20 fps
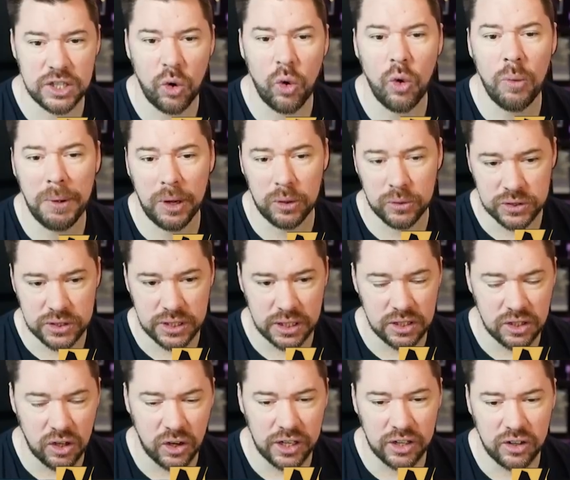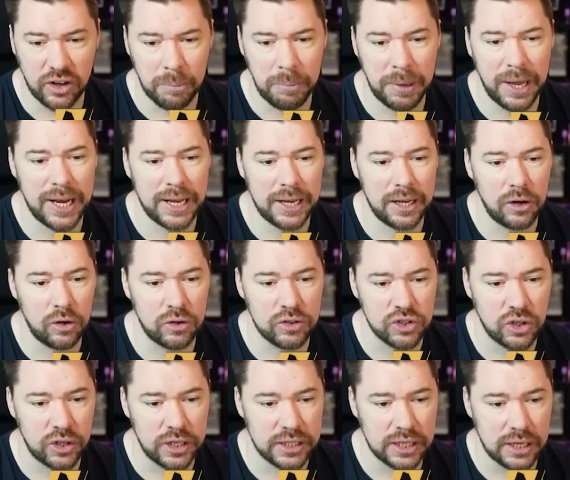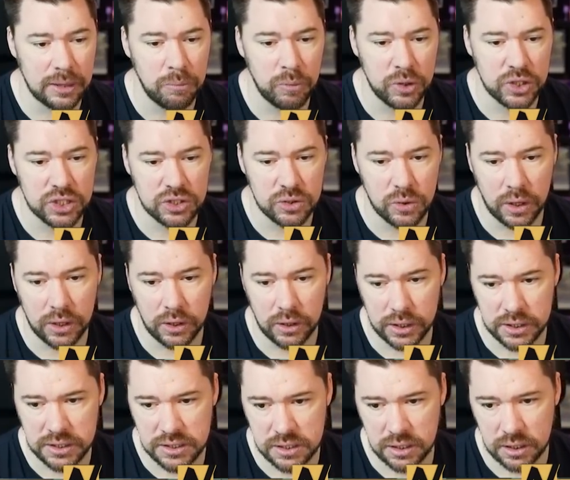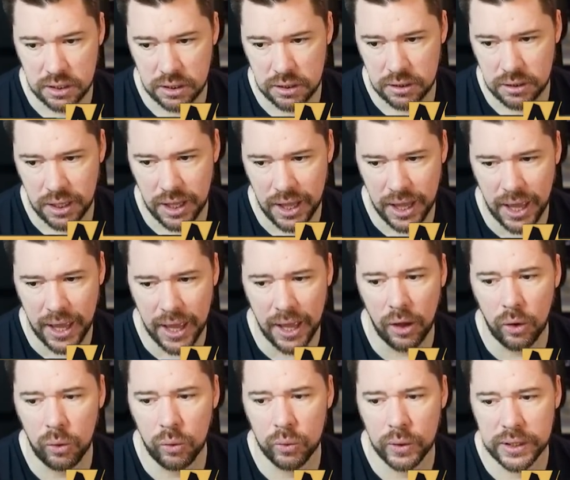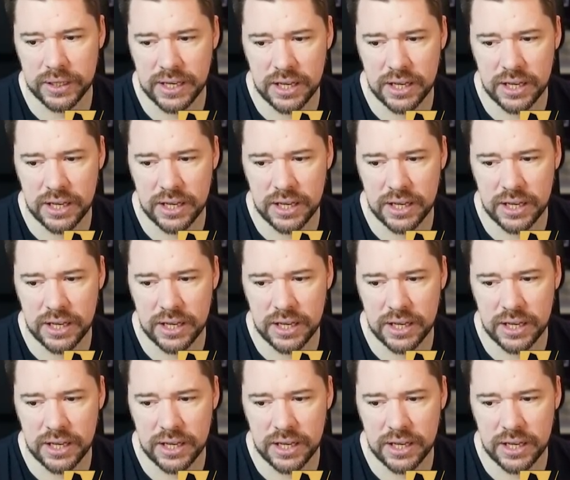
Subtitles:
Almost. And 99 Pele alongside him, which is quite nice. Oh, and